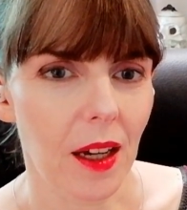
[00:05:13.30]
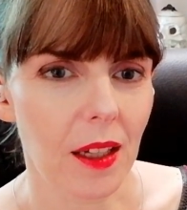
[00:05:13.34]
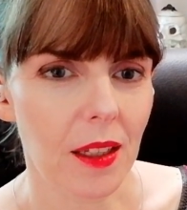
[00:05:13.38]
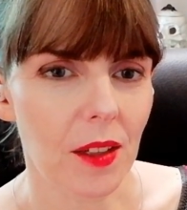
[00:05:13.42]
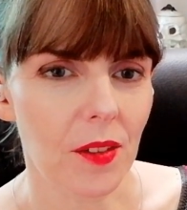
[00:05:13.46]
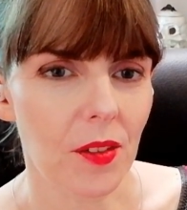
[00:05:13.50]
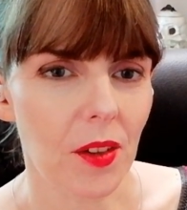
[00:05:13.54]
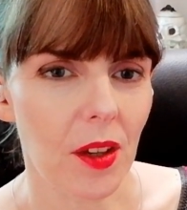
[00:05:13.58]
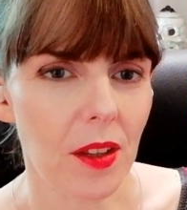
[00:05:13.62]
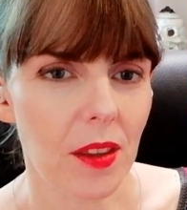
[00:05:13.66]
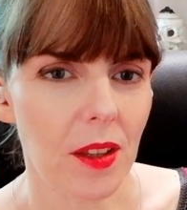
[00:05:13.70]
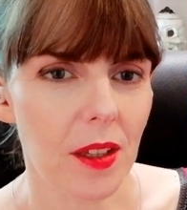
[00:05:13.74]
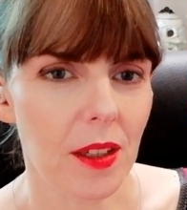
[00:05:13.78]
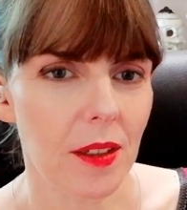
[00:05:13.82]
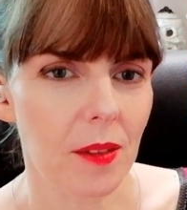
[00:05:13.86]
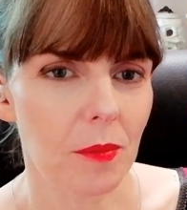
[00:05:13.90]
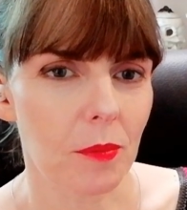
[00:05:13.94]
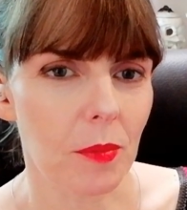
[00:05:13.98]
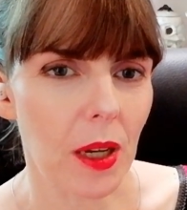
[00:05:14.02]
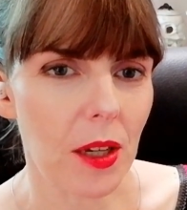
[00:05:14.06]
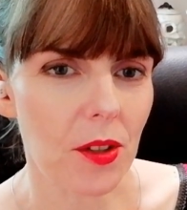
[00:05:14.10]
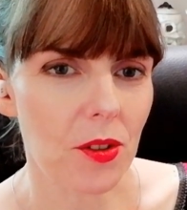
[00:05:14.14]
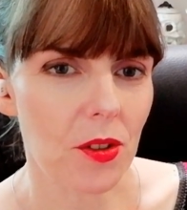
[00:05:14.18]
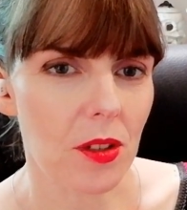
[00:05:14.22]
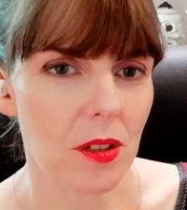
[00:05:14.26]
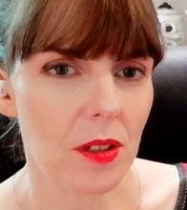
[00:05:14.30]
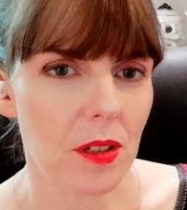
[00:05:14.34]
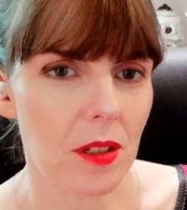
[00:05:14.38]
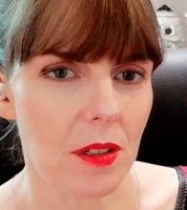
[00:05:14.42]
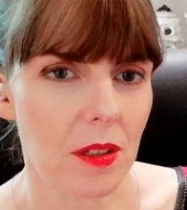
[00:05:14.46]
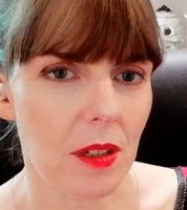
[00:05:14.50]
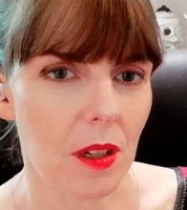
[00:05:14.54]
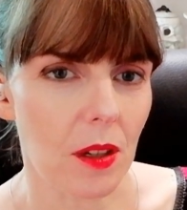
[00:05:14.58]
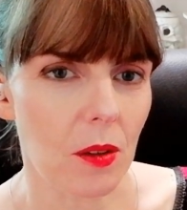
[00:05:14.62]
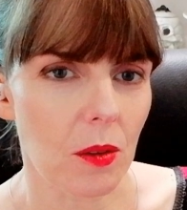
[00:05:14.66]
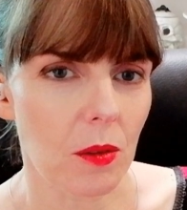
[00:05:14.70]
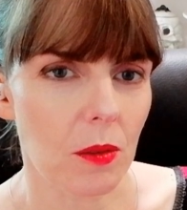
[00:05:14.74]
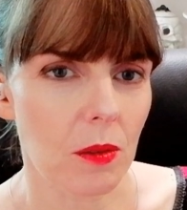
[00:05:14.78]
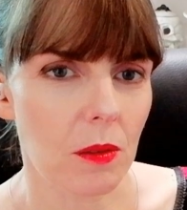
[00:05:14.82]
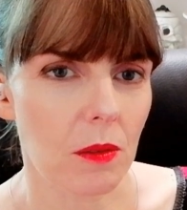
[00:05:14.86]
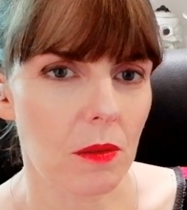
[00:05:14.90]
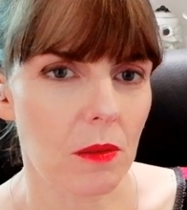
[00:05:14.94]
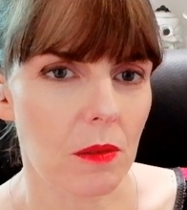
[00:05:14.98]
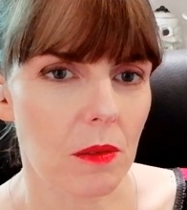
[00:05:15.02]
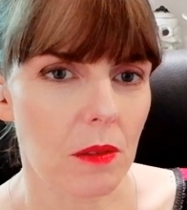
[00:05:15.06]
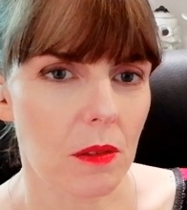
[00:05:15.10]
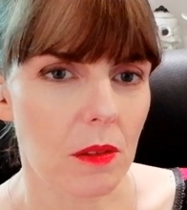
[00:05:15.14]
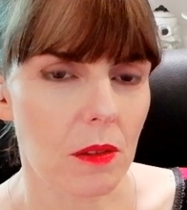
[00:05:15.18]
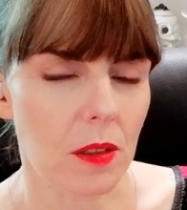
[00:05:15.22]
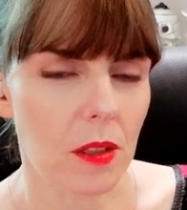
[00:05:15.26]
I love how the radar Martians are so
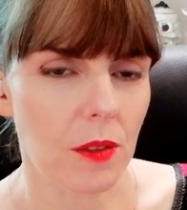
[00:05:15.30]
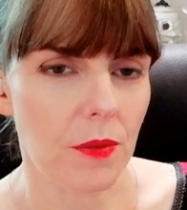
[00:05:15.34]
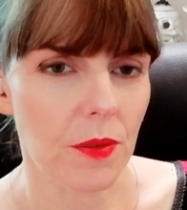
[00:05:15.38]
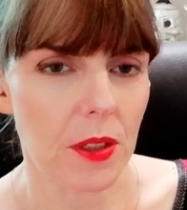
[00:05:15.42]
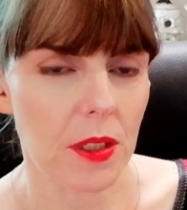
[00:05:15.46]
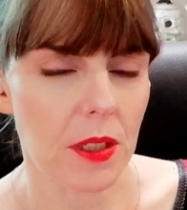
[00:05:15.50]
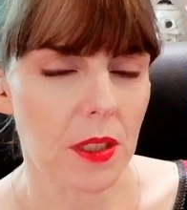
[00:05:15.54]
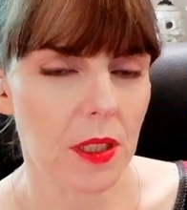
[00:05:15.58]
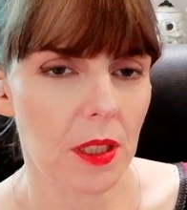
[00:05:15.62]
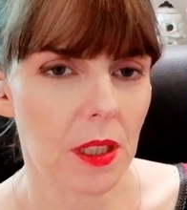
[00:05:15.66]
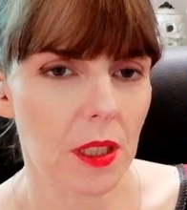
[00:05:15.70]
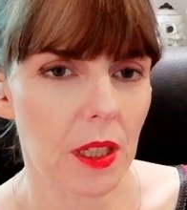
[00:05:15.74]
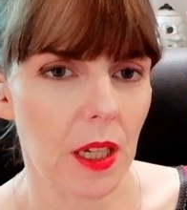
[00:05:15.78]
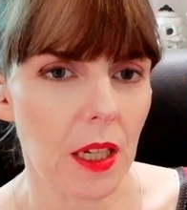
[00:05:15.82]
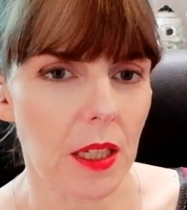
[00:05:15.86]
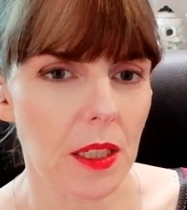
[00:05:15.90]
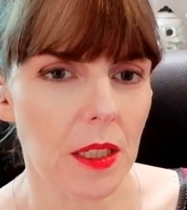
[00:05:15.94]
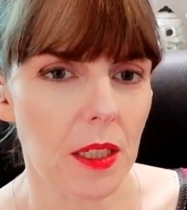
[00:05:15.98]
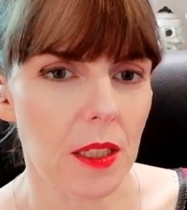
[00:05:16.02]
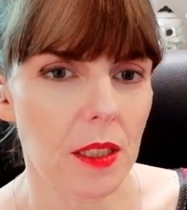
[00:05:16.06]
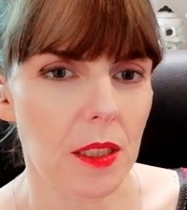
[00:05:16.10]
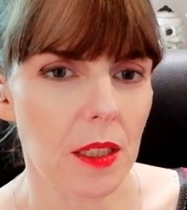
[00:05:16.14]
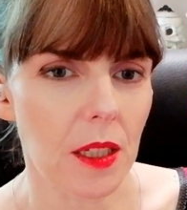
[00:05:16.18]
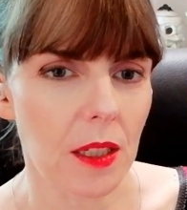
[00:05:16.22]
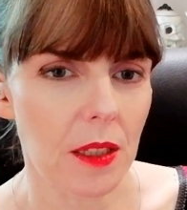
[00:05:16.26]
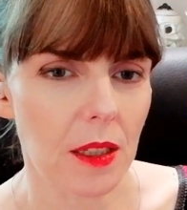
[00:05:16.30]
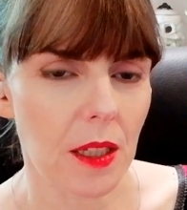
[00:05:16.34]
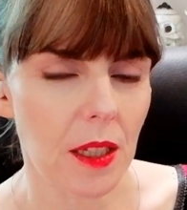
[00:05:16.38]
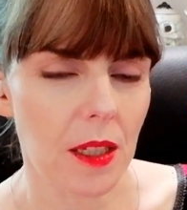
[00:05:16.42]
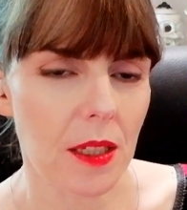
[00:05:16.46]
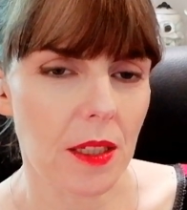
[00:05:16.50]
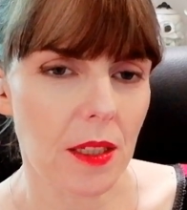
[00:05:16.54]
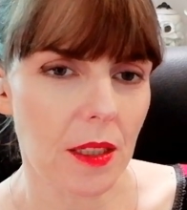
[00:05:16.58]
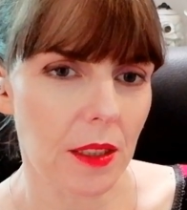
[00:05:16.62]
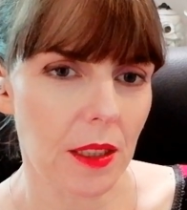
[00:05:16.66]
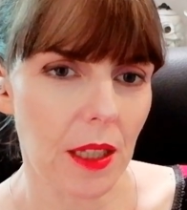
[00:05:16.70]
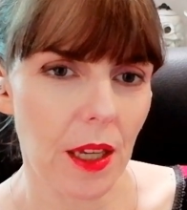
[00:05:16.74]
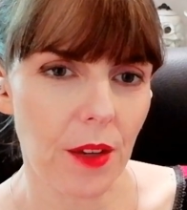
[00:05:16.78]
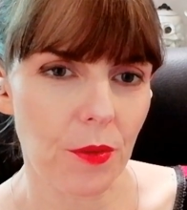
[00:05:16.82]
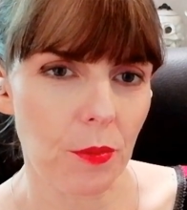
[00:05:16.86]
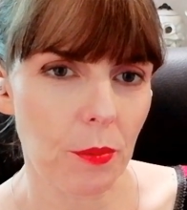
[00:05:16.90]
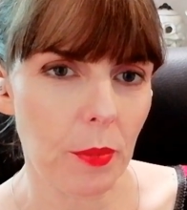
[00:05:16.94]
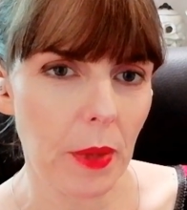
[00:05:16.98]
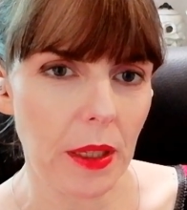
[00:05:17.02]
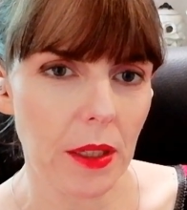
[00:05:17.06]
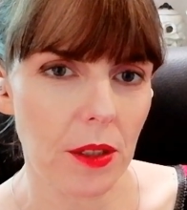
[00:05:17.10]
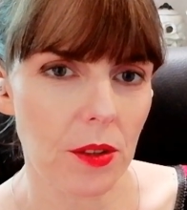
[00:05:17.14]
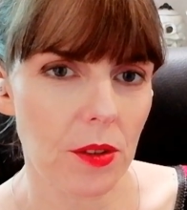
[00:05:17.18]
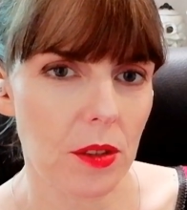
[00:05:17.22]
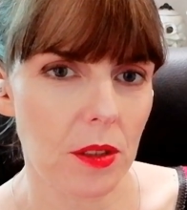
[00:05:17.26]
sophisticated, yet they still haven't
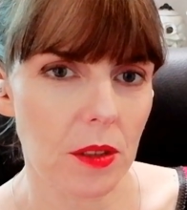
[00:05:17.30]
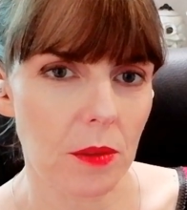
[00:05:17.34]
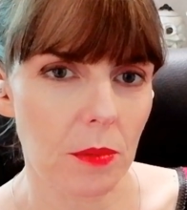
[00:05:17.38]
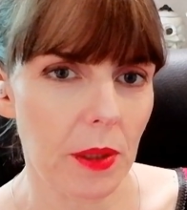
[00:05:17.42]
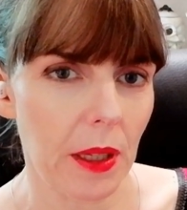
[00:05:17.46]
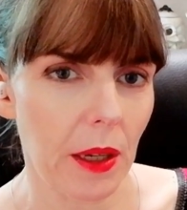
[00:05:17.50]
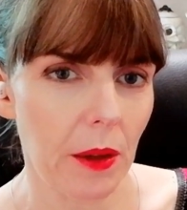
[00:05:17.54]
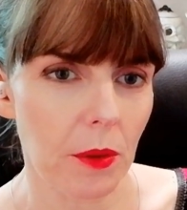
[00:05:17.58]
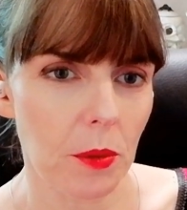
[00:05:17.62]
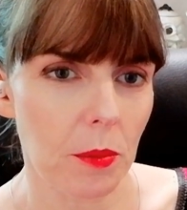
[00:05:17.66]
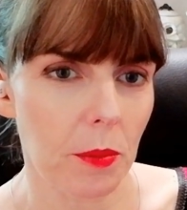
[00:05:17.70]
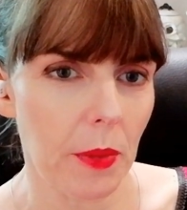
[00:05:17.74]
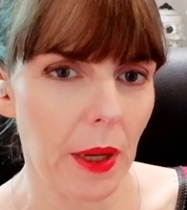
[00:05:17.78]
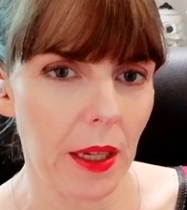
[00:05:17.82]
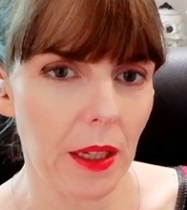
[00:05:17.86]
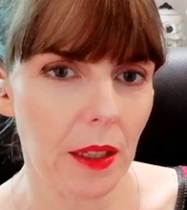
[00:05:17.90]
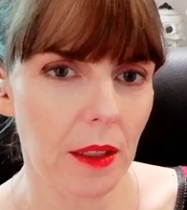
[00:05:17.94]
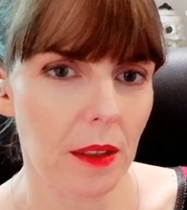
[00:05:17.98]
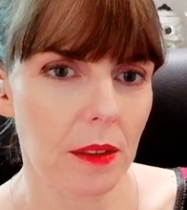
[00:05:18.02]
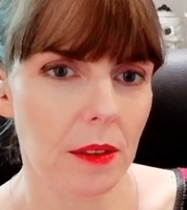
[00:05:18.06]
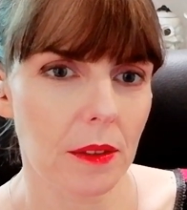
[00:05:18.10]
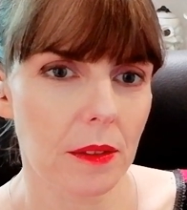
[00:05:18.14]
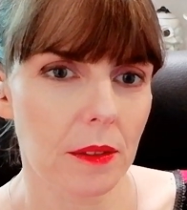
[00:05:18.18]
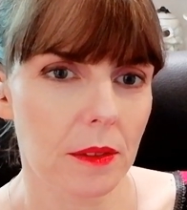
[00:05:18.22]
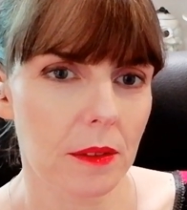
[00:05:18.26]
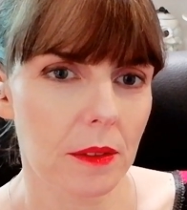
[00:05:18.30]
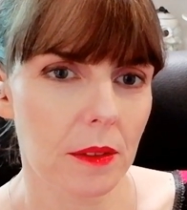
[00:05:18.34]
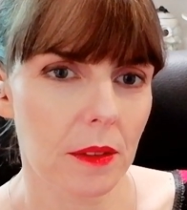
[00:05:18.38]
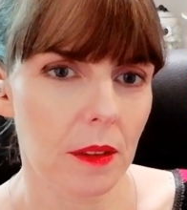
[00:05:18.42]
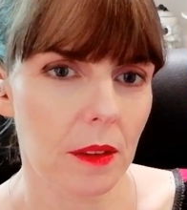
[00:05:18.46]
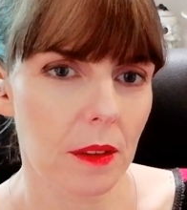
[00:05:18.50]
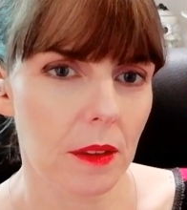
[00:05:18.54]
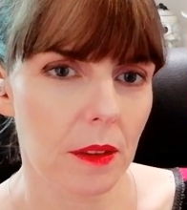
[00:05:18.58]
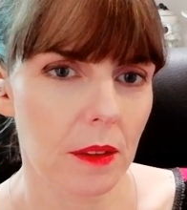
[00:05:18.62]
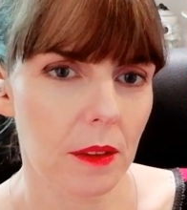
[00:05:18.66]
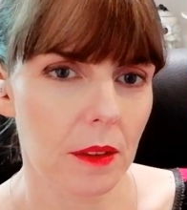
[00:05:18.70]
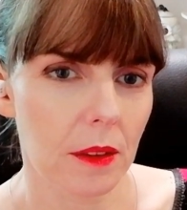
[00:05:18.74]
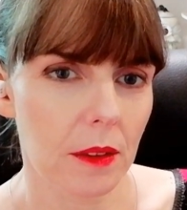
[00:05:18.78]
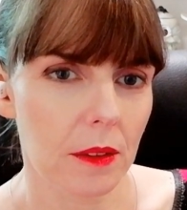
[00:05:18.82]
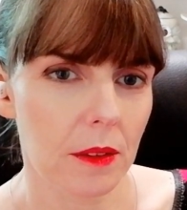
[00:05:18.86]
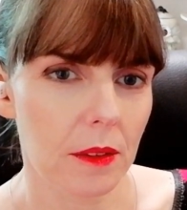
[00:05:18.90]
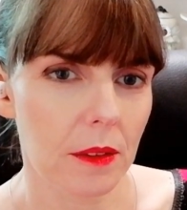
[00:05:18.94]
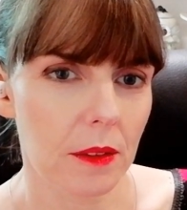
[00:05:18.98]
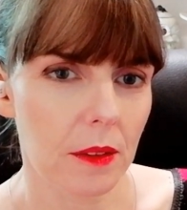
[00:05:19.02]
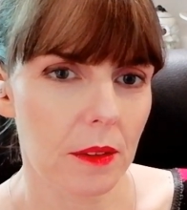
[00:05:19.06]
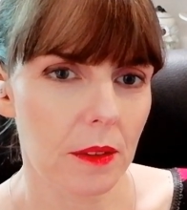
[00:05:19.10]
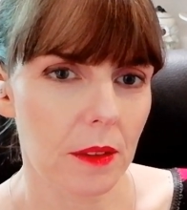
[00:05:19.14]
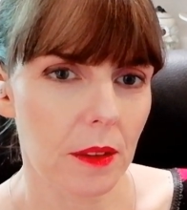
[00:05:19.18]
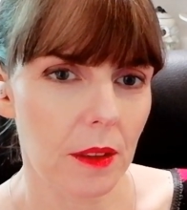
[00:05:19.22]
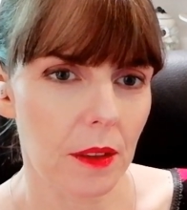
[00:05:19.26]
managed to be able to make a
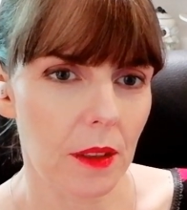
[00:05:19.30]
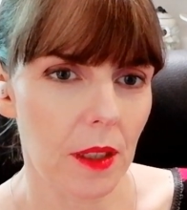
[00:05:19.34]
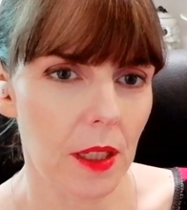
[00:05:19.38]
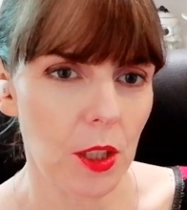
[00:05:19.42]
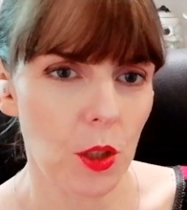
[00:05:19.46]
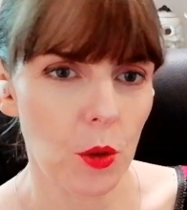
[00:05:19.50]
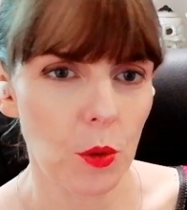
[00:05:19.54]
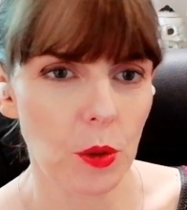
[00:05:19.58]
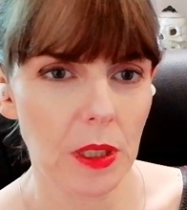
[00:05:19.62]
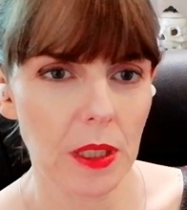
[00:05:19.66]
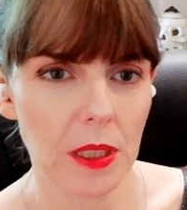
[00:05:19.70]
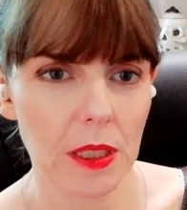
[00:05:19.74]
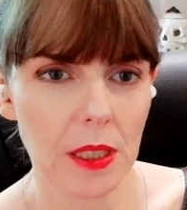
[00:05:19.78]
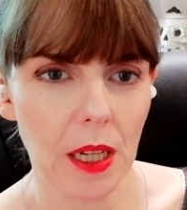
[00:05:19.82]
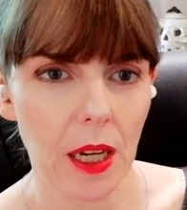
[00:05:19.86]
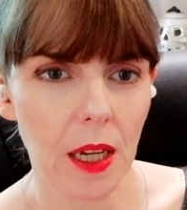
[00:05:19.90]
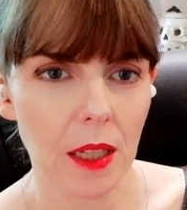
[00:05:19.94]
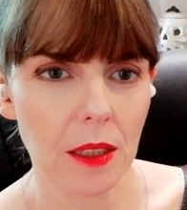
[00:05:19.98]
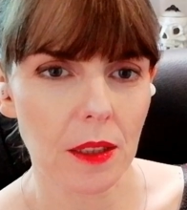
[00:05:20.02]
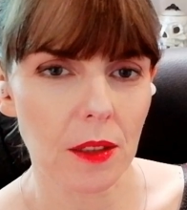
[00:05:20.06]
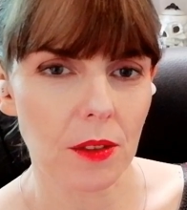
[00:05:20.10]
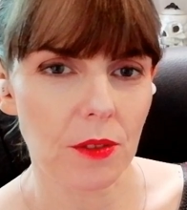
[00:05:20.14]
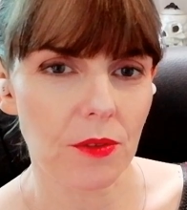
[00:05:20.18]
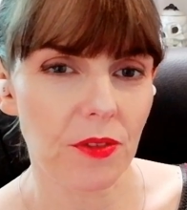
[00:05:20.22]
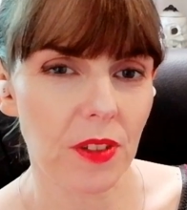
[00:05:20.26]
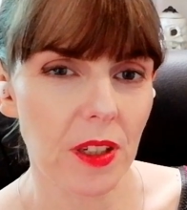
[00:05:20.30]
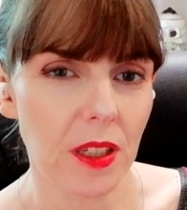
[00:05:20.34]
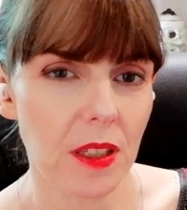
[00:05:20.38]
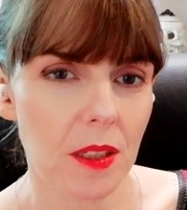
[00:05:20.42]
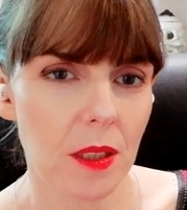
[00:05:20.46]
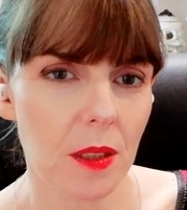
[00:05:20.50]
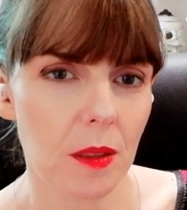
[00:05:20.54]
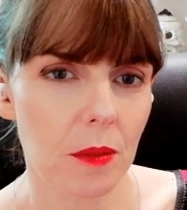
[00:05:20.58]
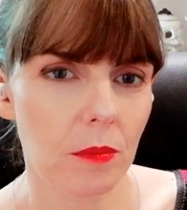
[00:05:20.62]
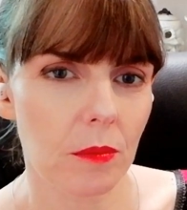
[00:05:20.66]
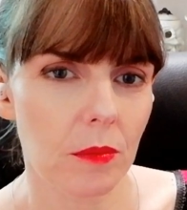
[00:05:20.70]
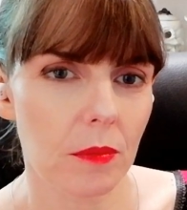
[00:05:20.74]
unitard that fits.